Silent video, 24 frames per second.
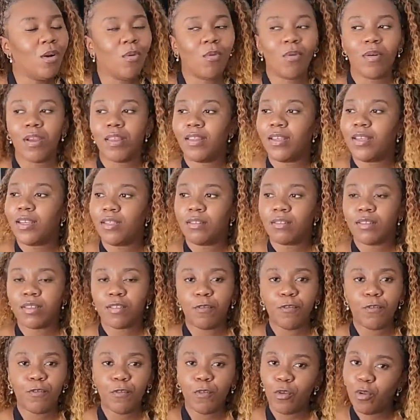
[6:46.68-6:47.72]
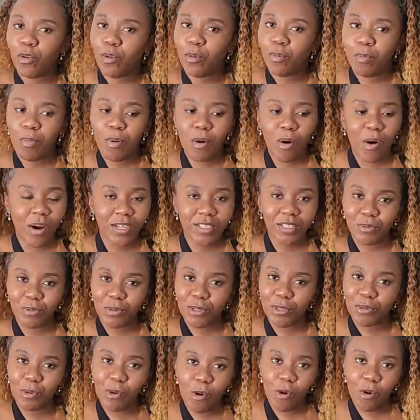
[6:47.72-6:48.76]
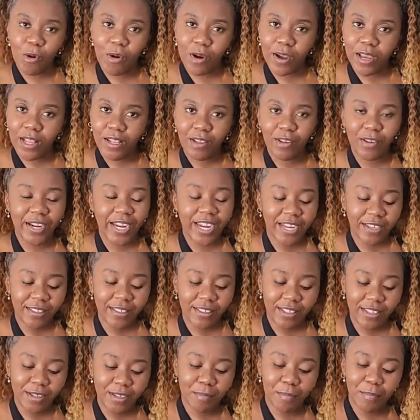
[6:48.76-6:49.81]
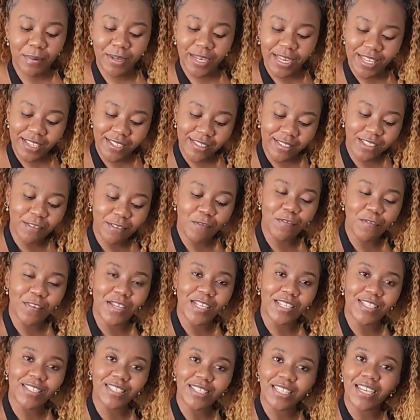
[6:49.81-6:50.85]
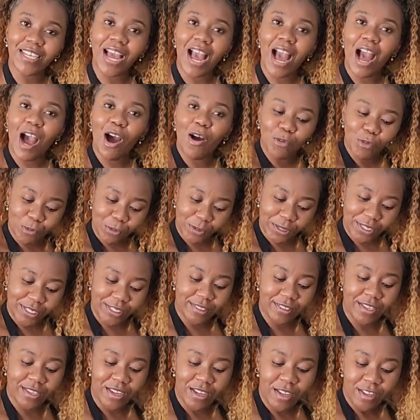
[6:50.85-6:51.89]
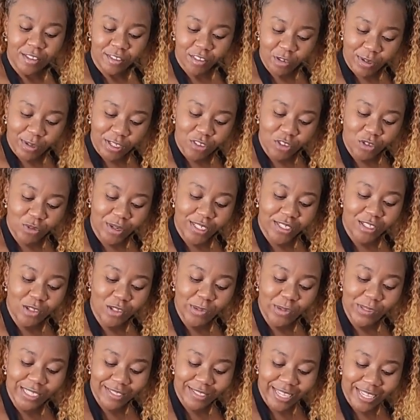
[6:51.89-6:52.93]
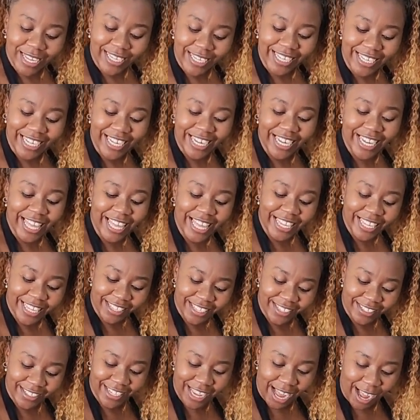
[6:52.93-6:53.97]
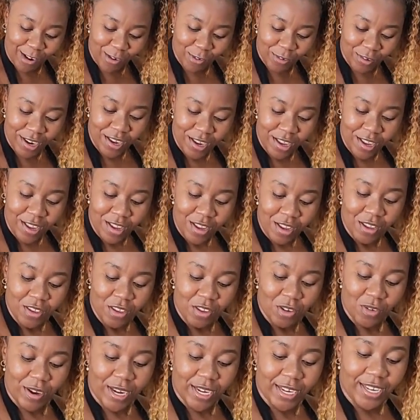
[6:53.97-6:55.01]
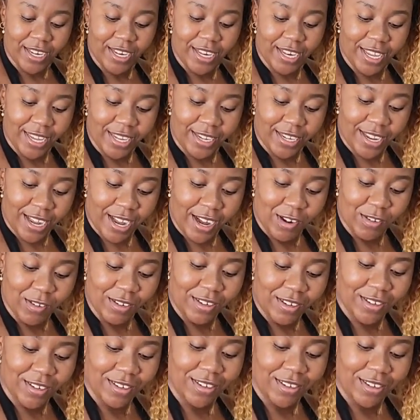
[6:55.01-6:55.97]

whether it's a full pot with oil or anything, place it facing outwards. So what you want to do is like lay down. You want to lay down.